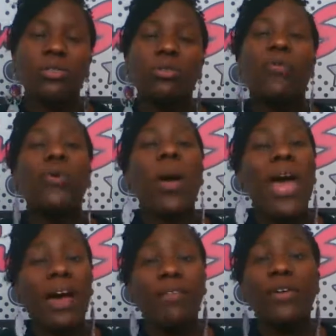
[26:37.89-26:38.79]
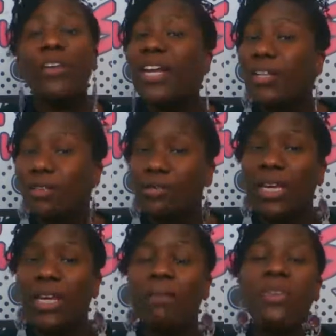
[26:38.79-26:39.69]
So if you have a credit
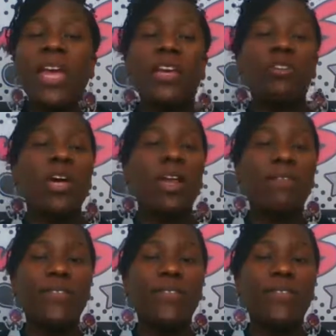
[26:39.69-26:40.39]
union and you're trying to